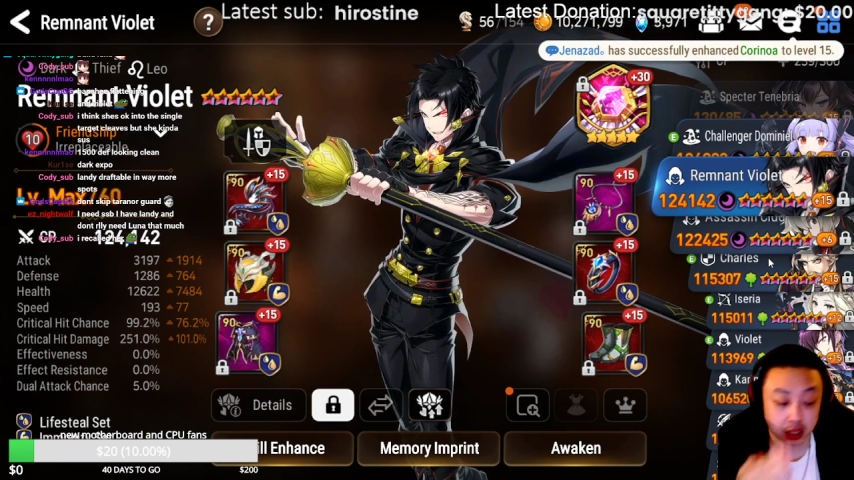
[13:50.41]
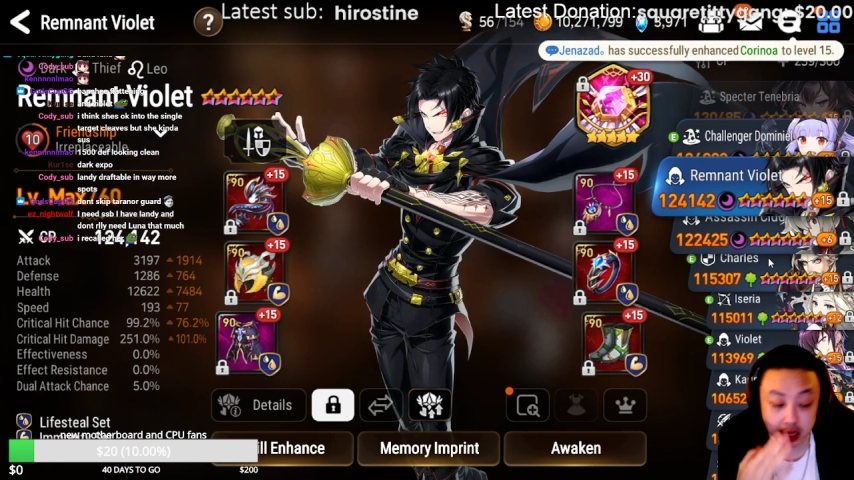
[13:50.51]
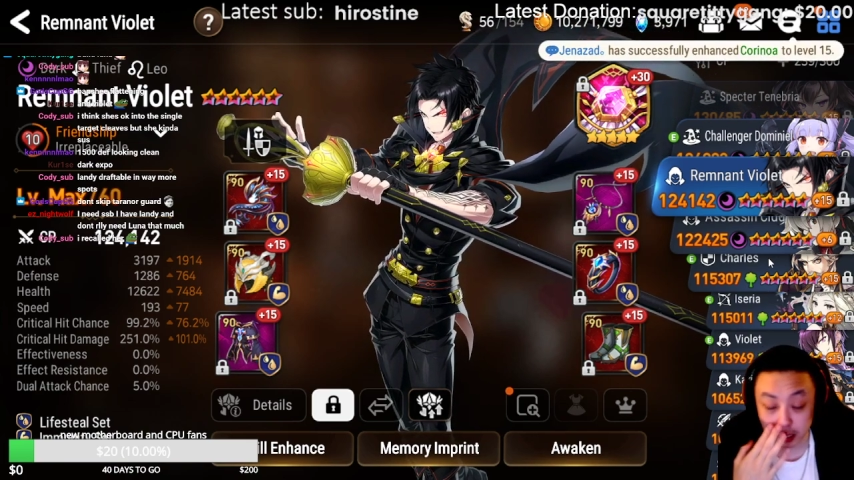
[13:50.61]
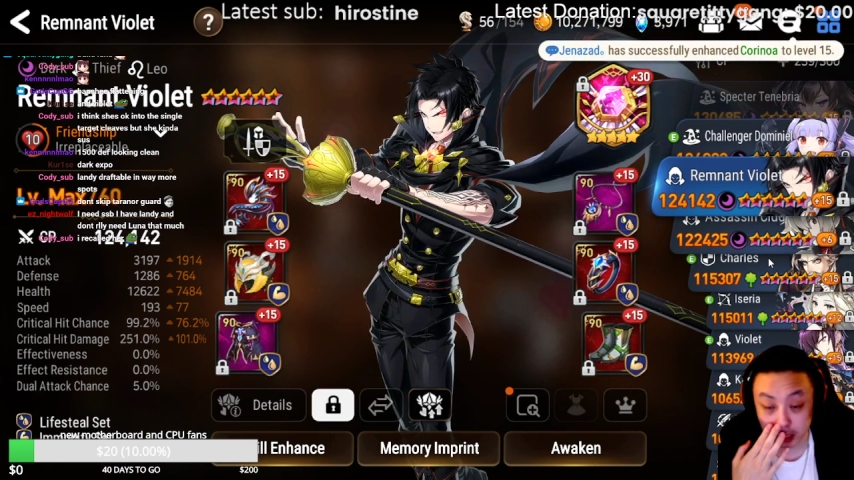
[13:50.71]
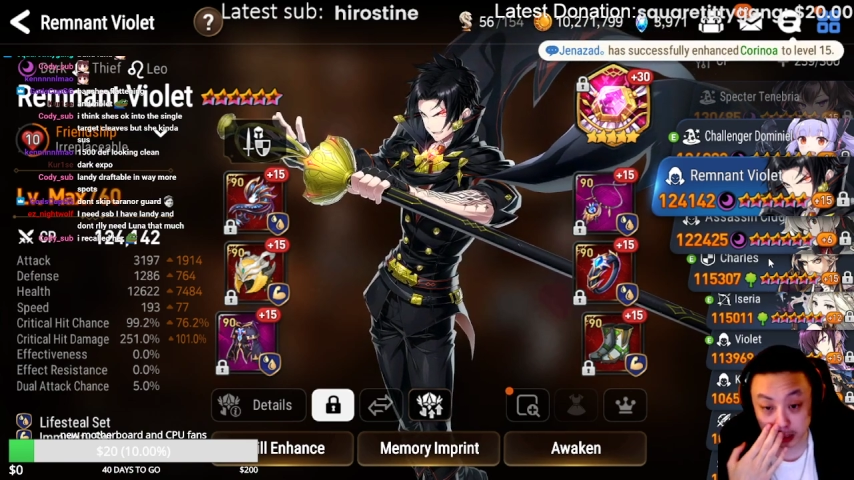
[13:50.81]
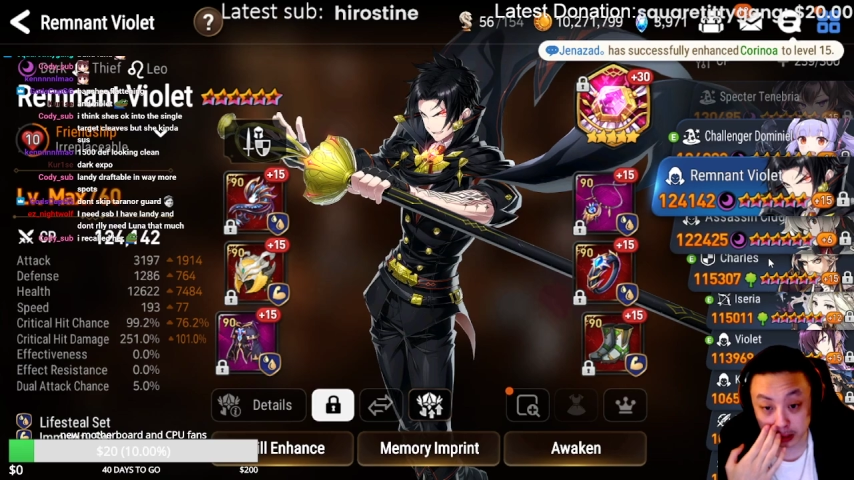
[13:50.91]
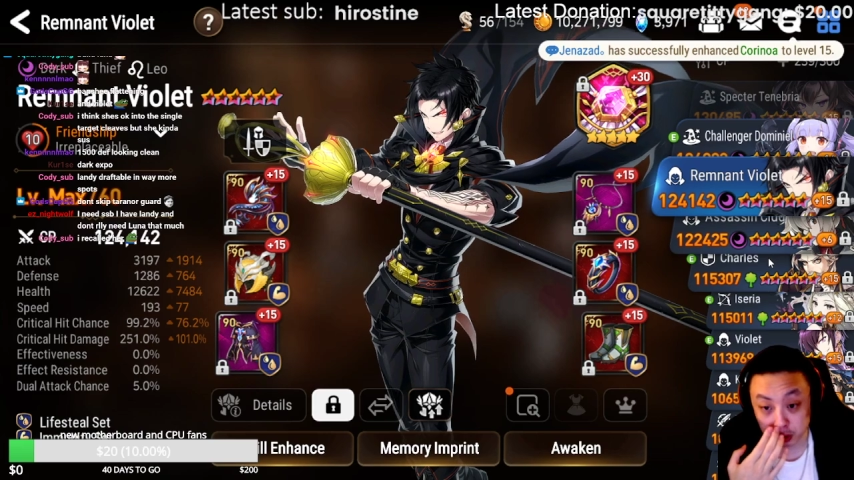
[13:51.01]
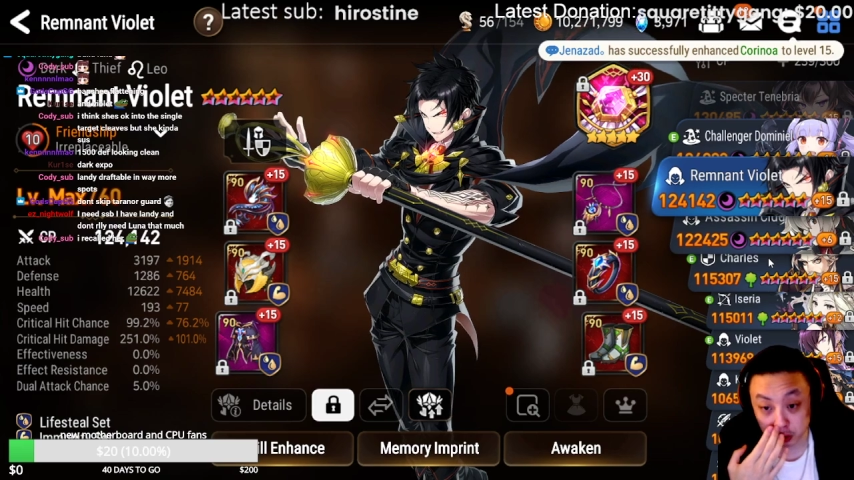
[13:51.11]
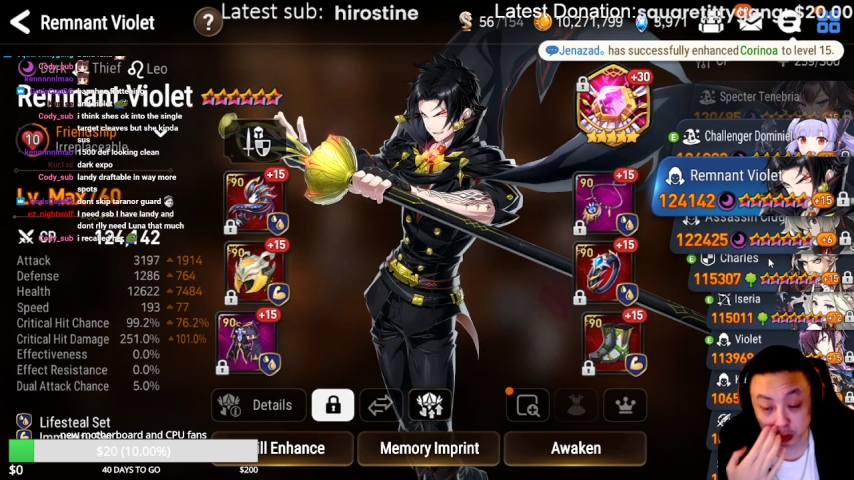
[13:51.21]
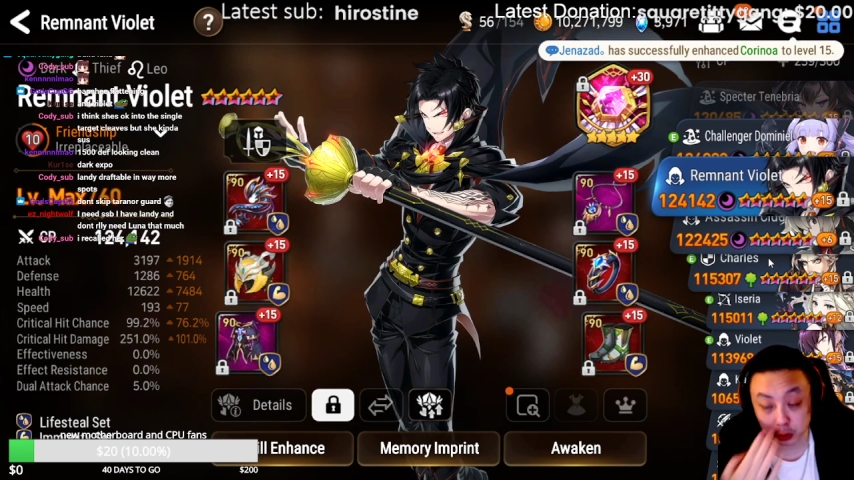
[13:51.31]
and
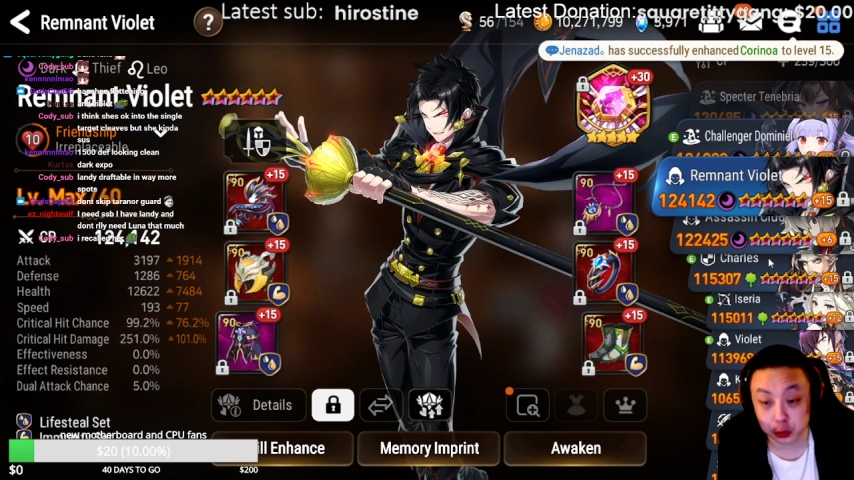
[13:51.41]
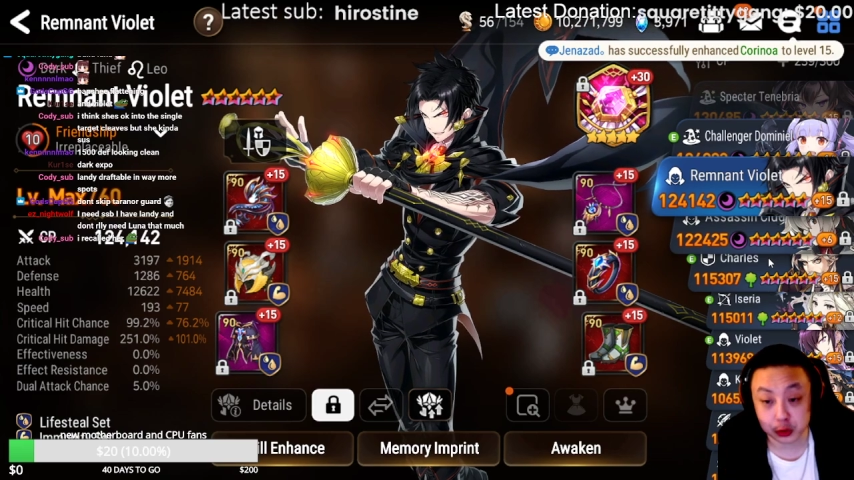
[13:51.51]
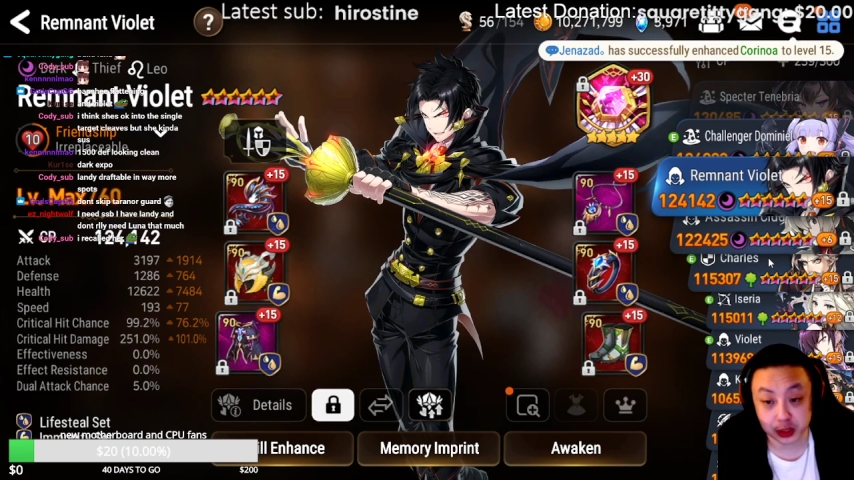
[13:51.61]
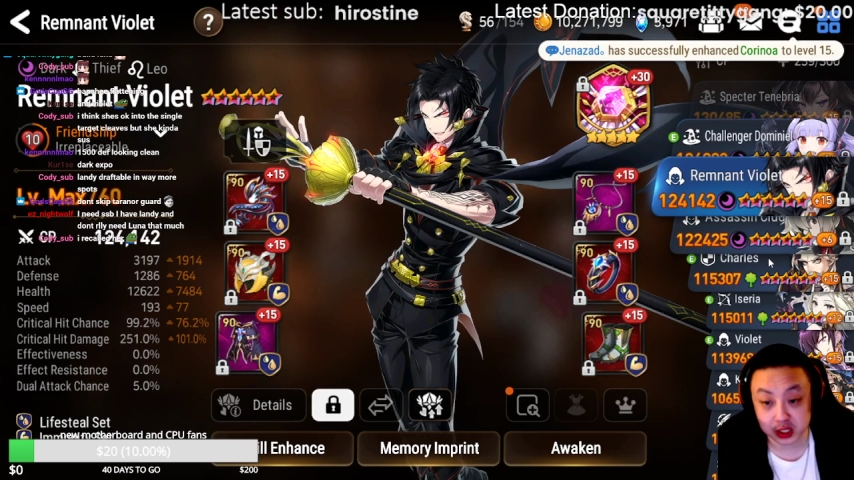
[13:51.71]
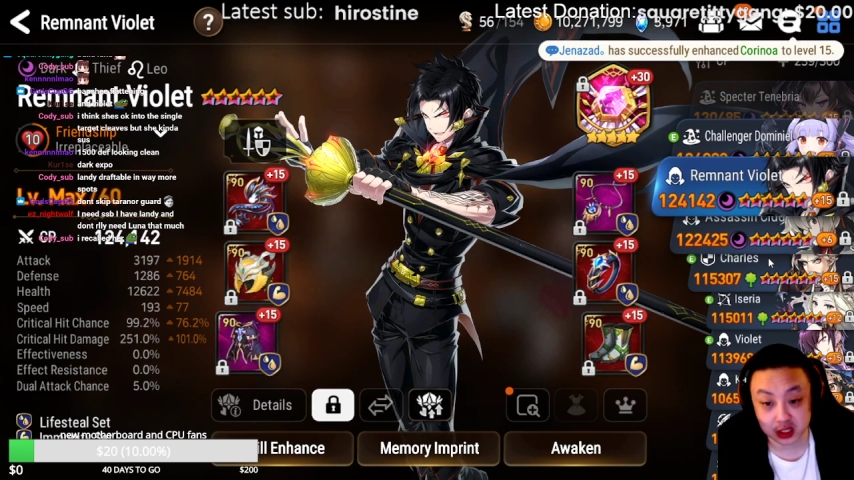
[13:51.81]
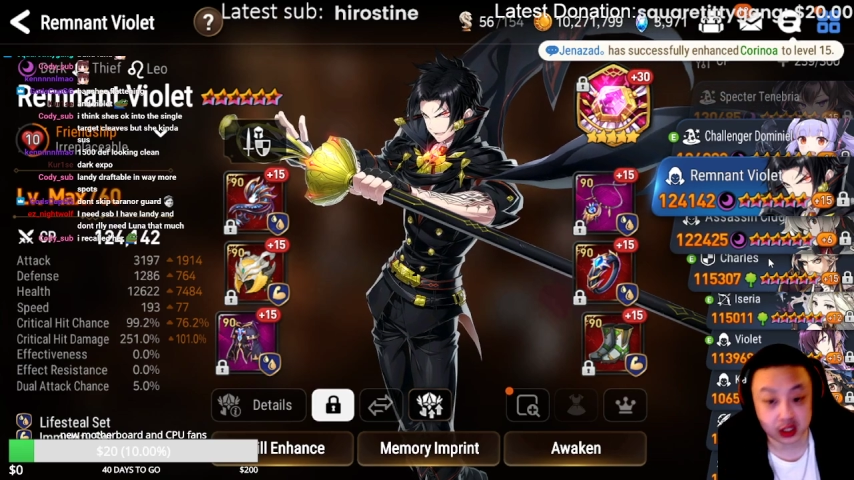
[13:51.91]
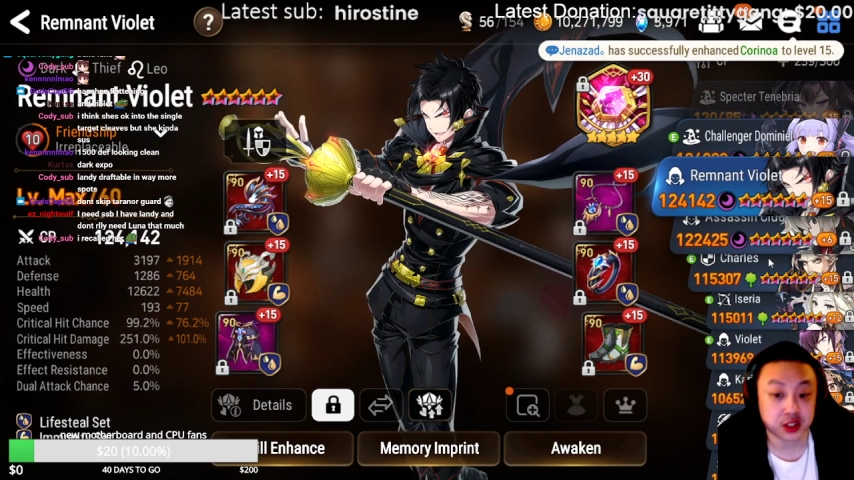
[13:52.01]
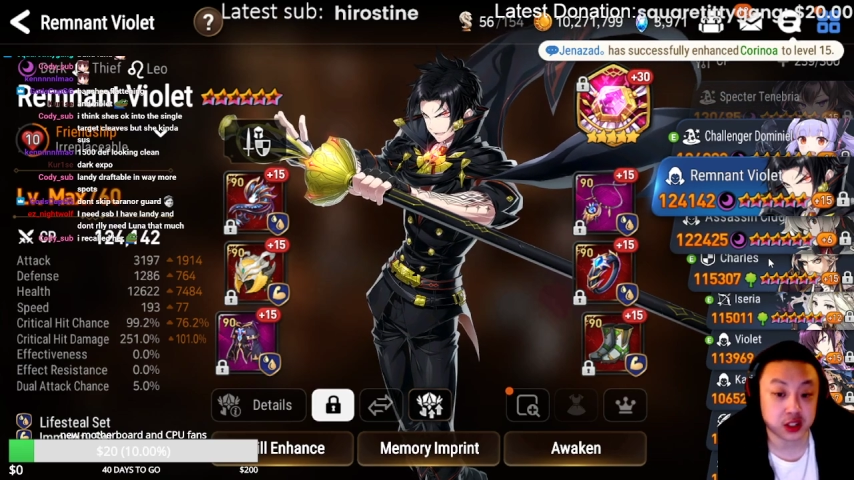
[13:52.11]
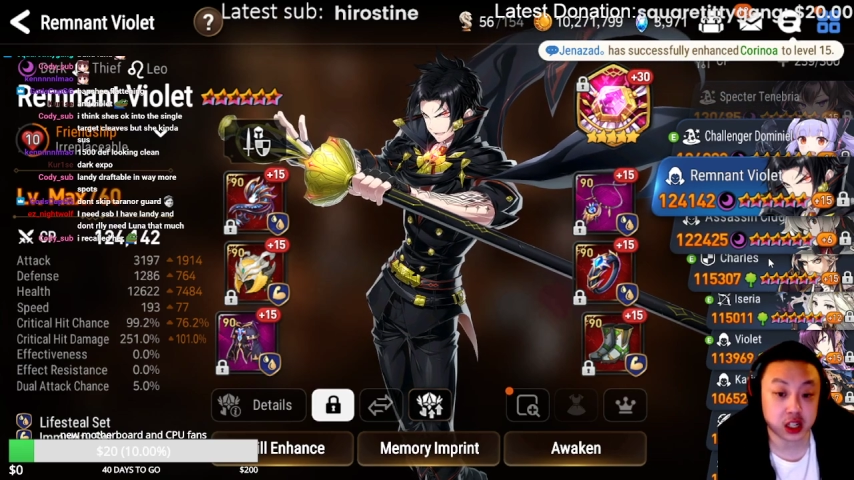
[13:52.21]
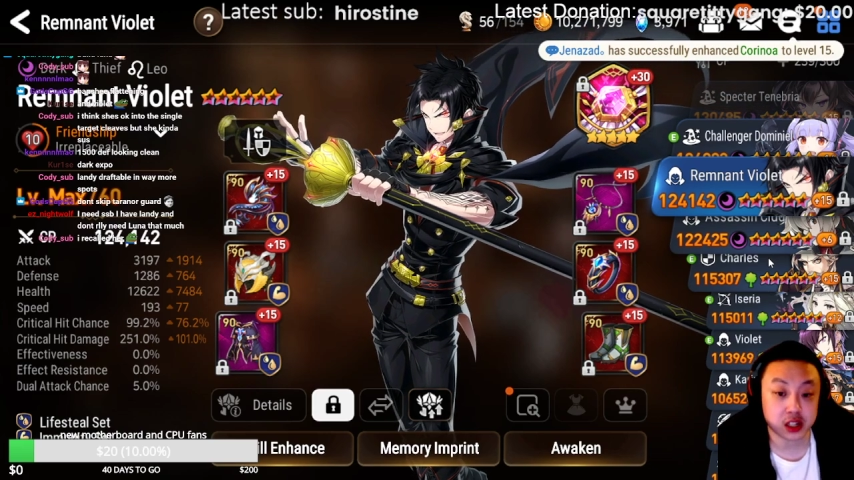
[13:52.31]
you're going to lose because he
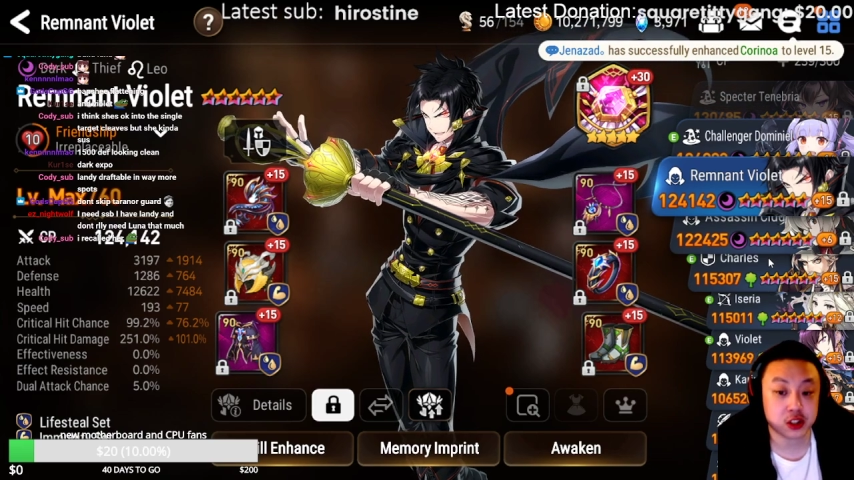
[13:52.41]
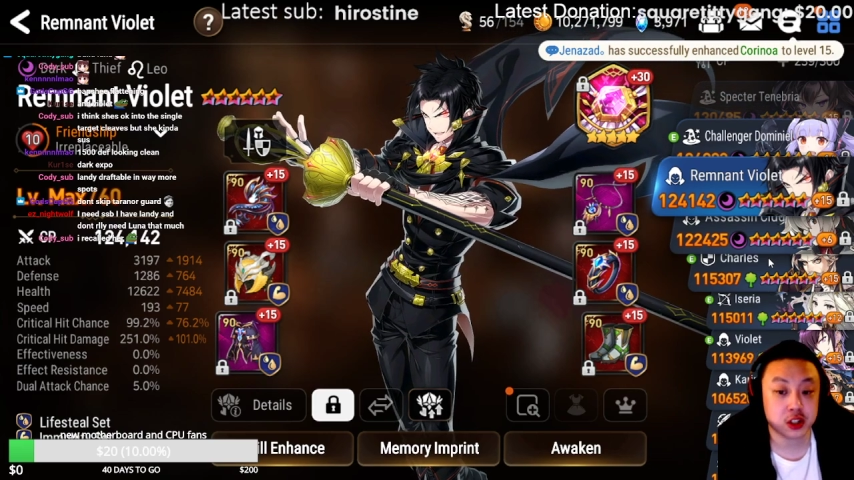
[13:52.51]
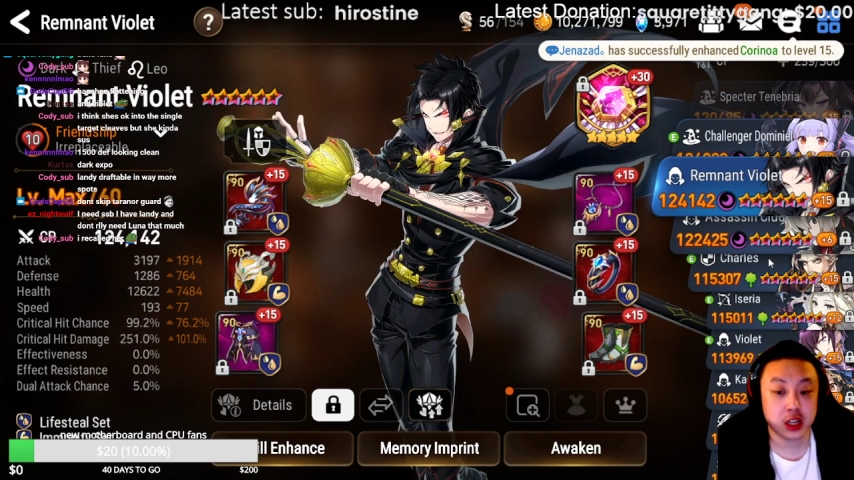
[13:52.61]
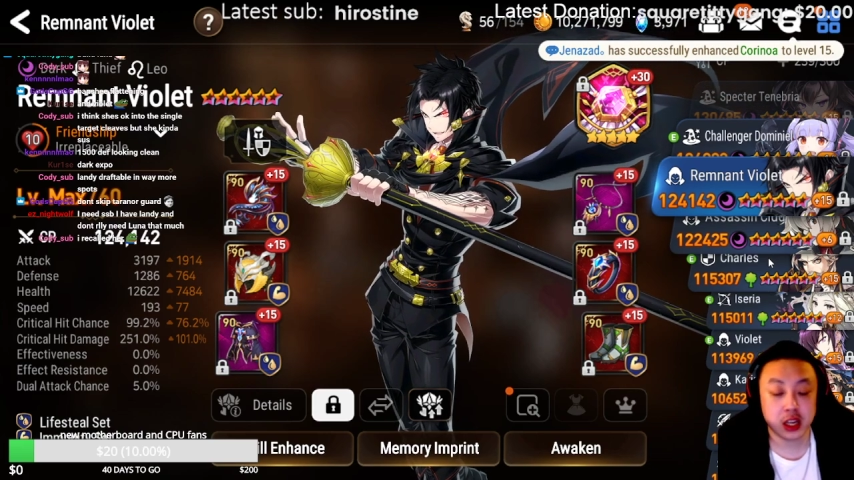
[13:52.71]
doesn't dodge.